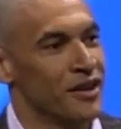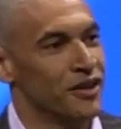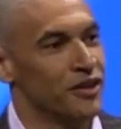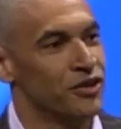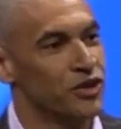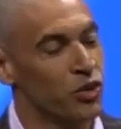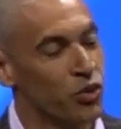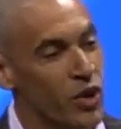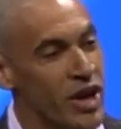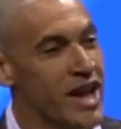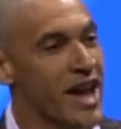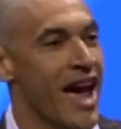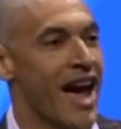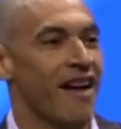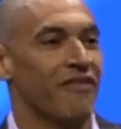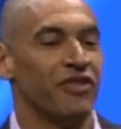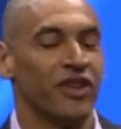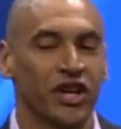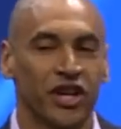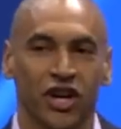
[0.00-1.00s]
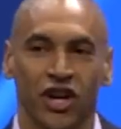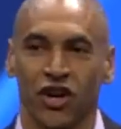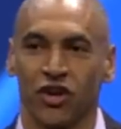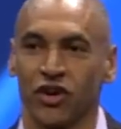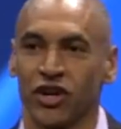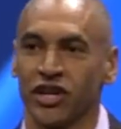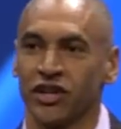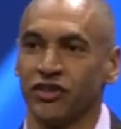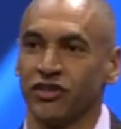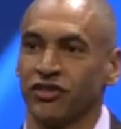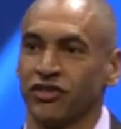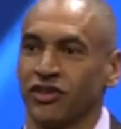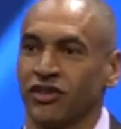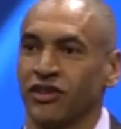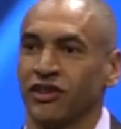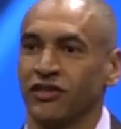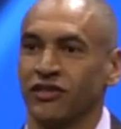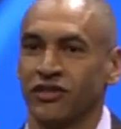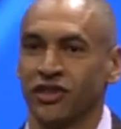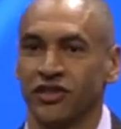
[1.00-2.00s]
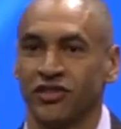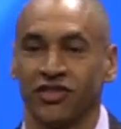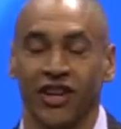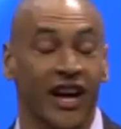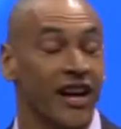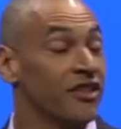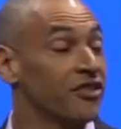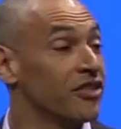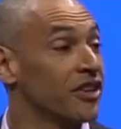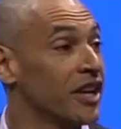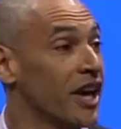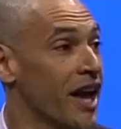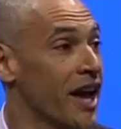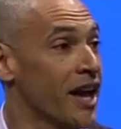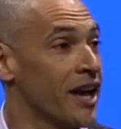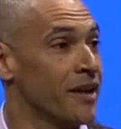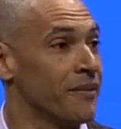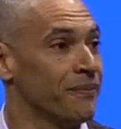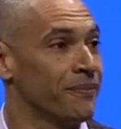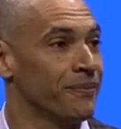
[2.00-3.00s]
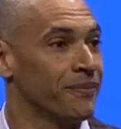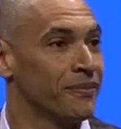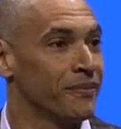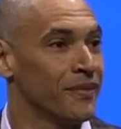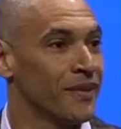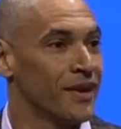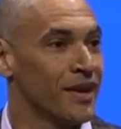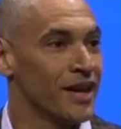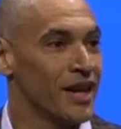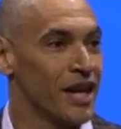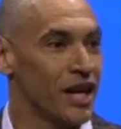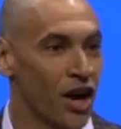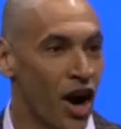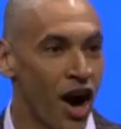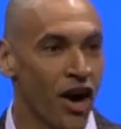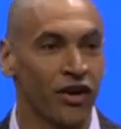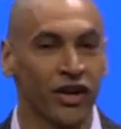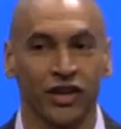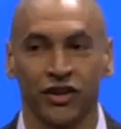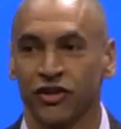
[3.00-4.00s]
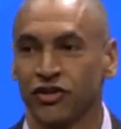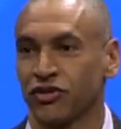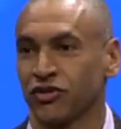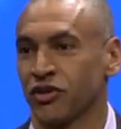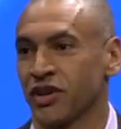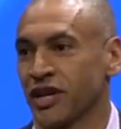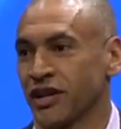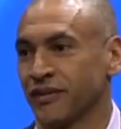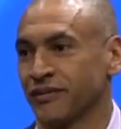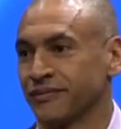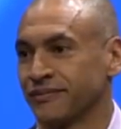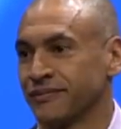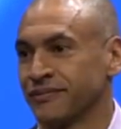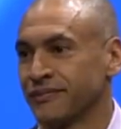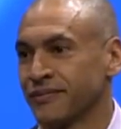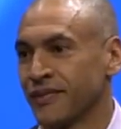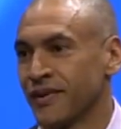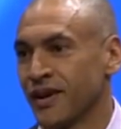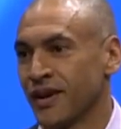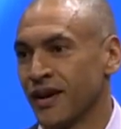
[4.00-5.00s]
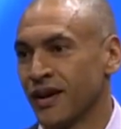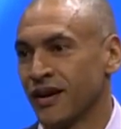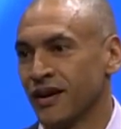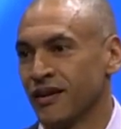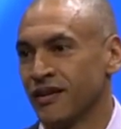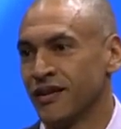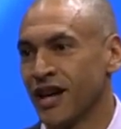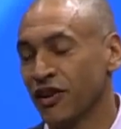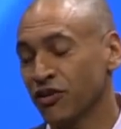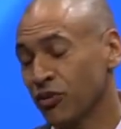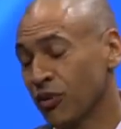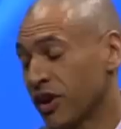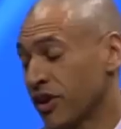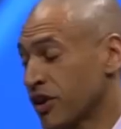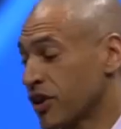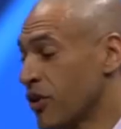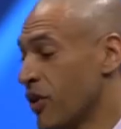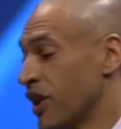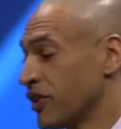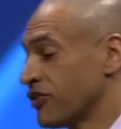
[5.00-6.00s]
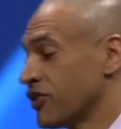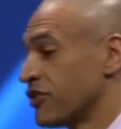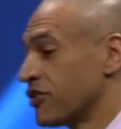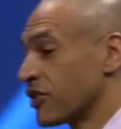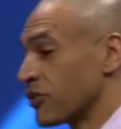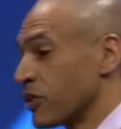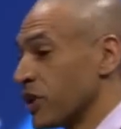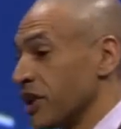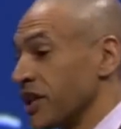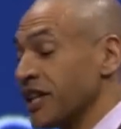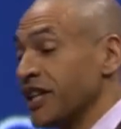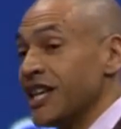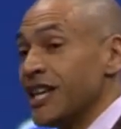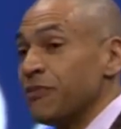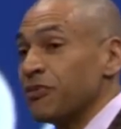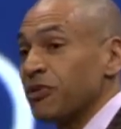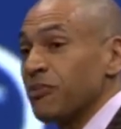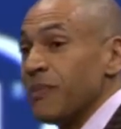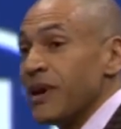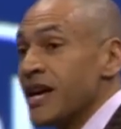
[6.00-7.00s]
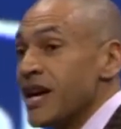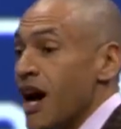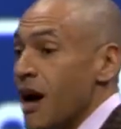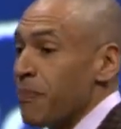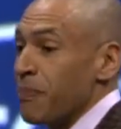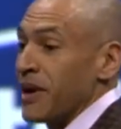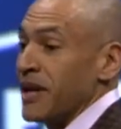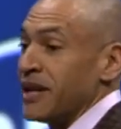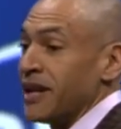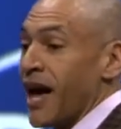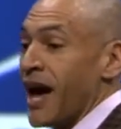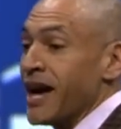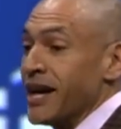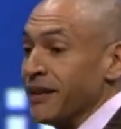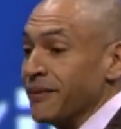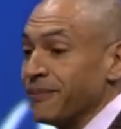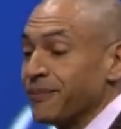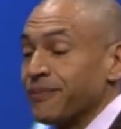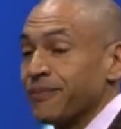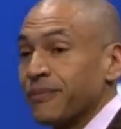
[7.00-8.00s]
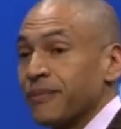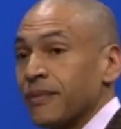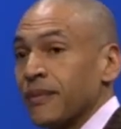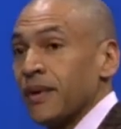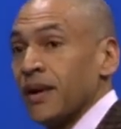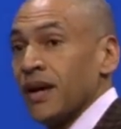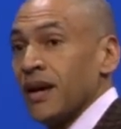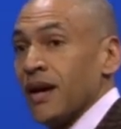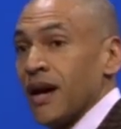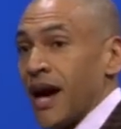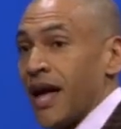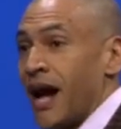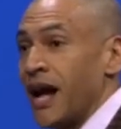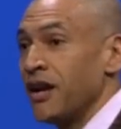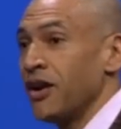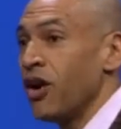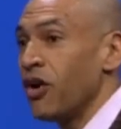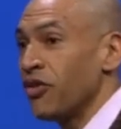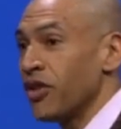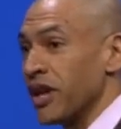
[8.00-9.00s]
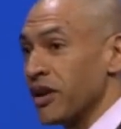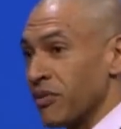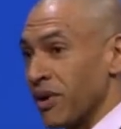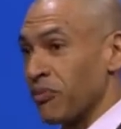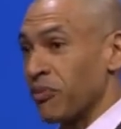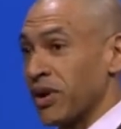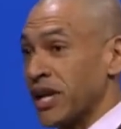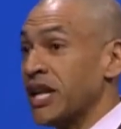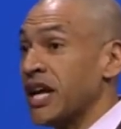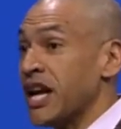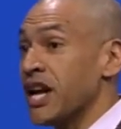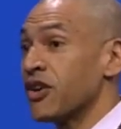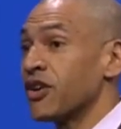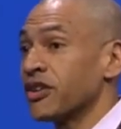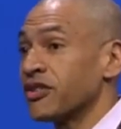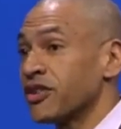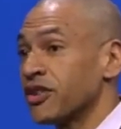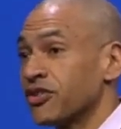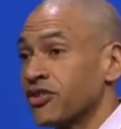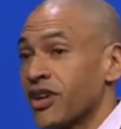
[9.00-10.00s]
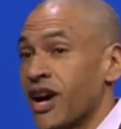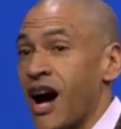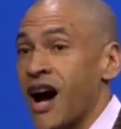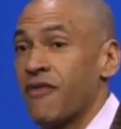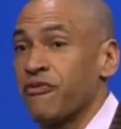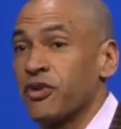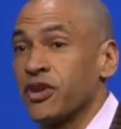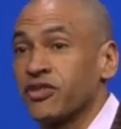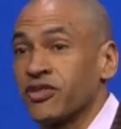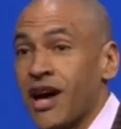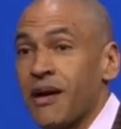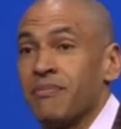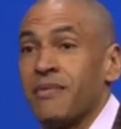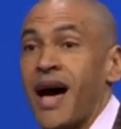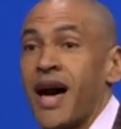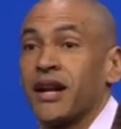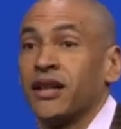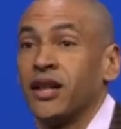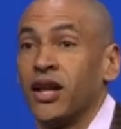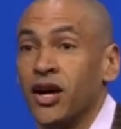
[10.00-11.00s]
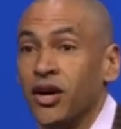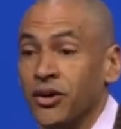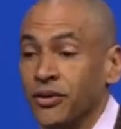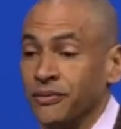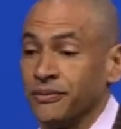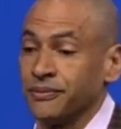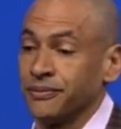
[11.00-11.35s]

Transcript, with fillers: Do we have the courage to change the game in our industry? That's one of the questions that really keeps me up at night. And I know that when here at this conference, I'm not alone.